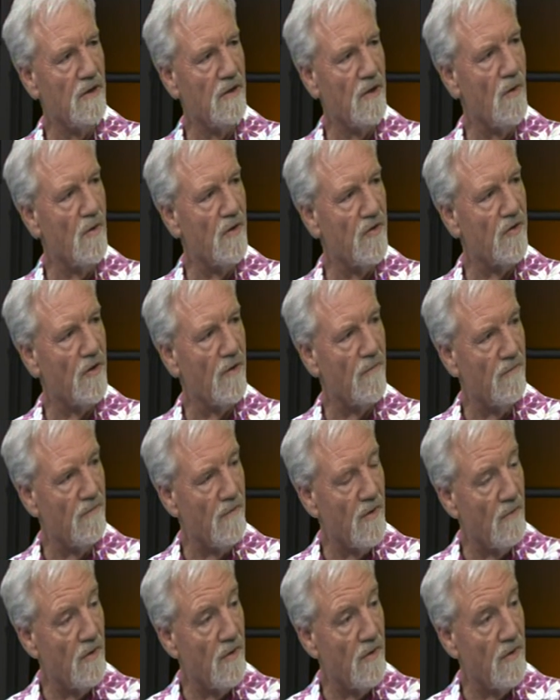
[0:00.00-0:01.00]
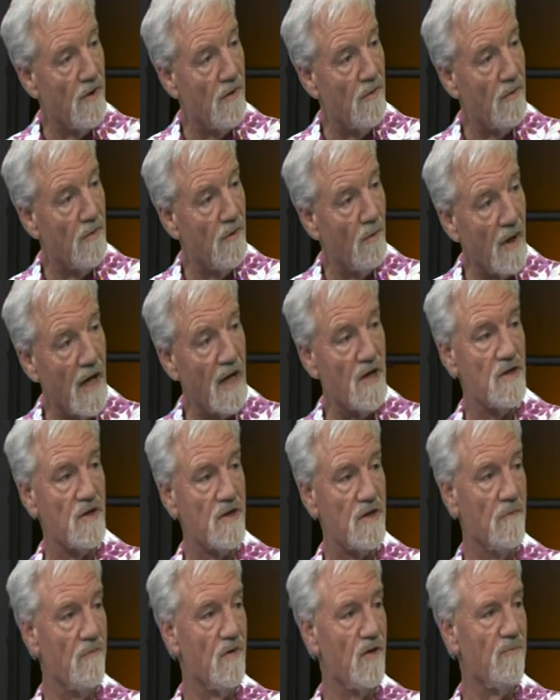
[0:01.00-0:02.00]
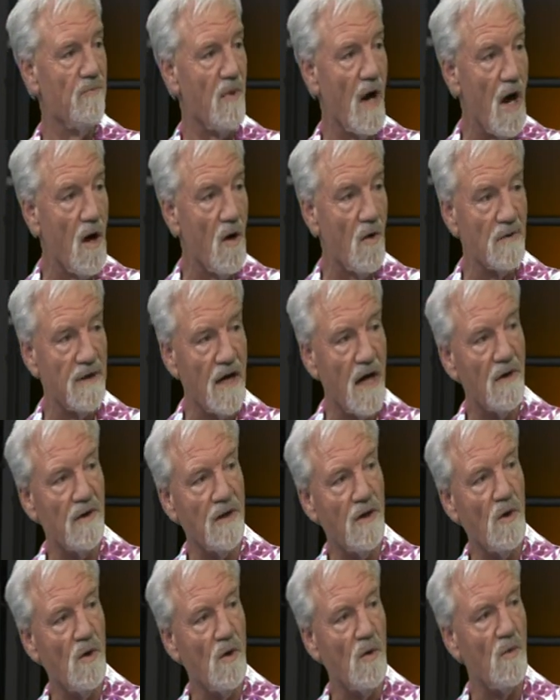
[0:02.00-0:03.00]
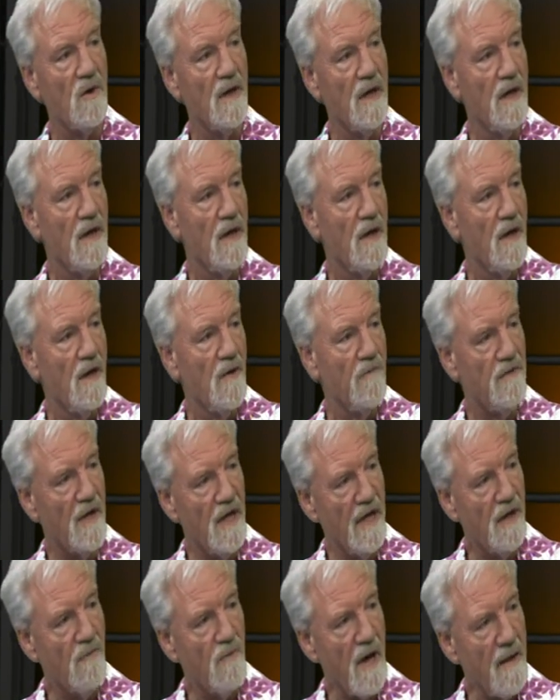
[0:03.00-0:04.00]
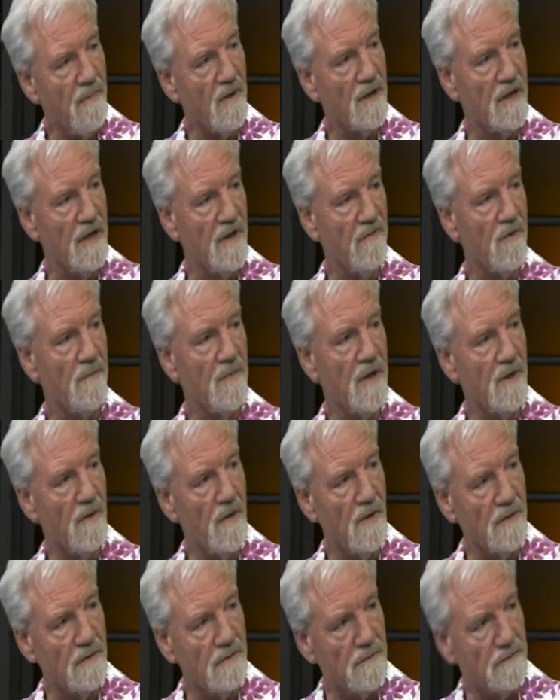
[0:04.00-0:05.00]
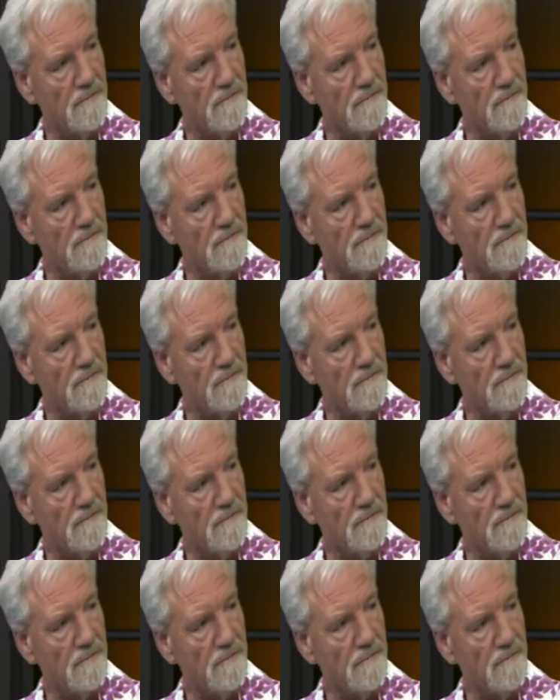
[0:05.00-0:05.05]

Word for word: you know, it sort of the, the relationship spiraled downhill fairly rapidly from then on.